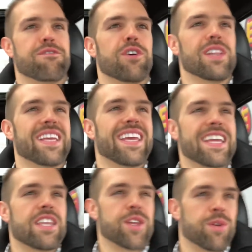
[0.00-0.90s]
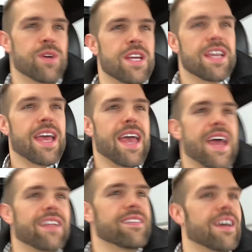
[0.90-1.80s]
fully in you.
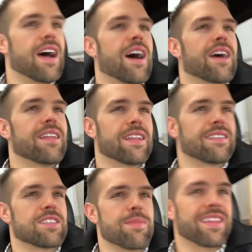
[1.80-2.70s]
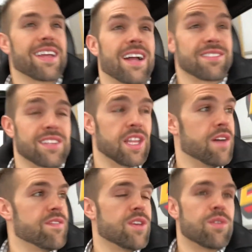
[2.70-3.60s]
And that doesn't mean that God doesn't
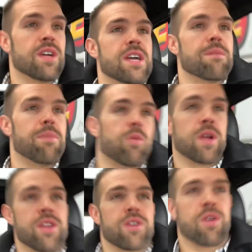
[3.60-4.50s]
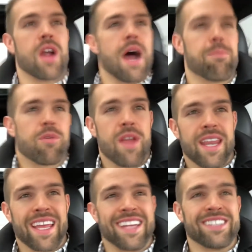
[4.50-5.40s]
love you, but when you're
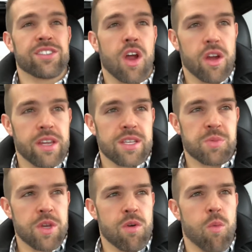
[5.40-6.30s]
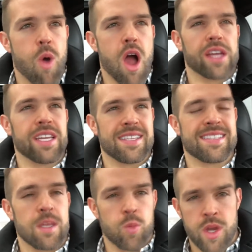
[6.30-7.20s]
operating in darkness, when you are walking in
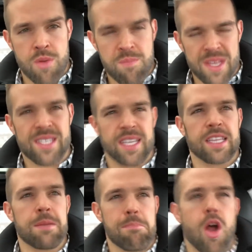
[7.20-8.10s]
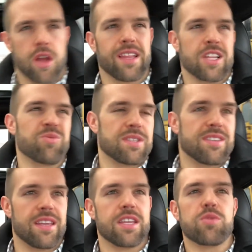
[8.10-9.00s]
sin, when you're missing the mark, that's what
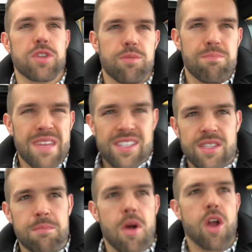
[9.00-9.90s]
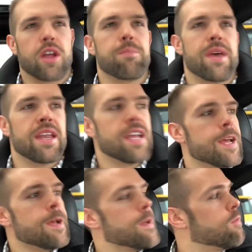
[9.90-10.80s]
sin is. When you miss the mark a bit,
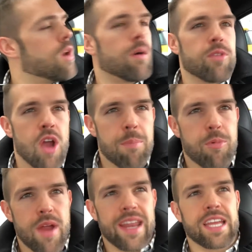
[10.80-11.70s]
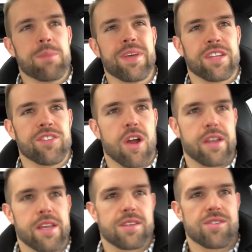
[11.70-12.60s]
well, you're operating in a bit of
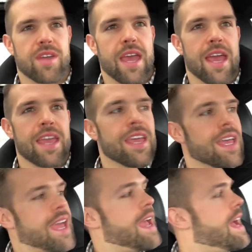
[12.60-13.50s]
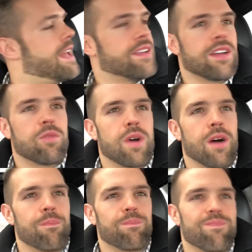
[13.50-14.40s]
darkness, okay? And, well,